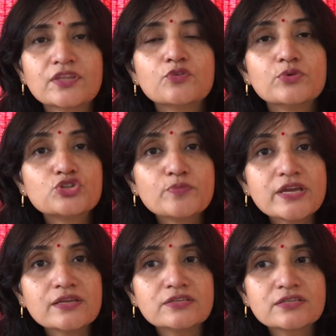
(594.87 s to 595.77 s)
which
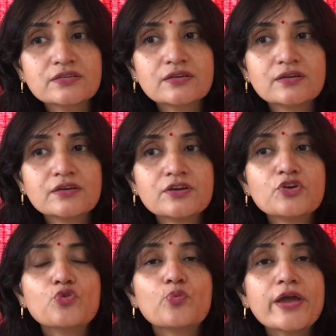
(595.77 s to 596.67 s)
means
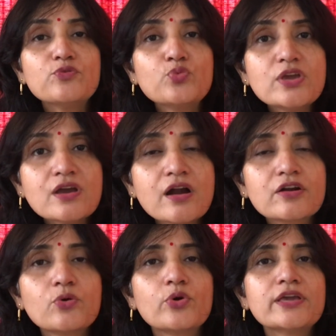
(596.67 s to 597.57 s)
when we are
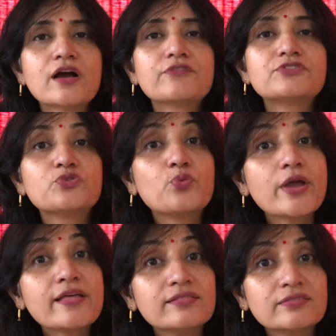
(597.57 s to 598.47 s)
going after
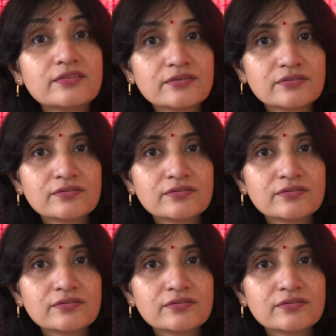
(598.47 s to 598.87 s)
wealth,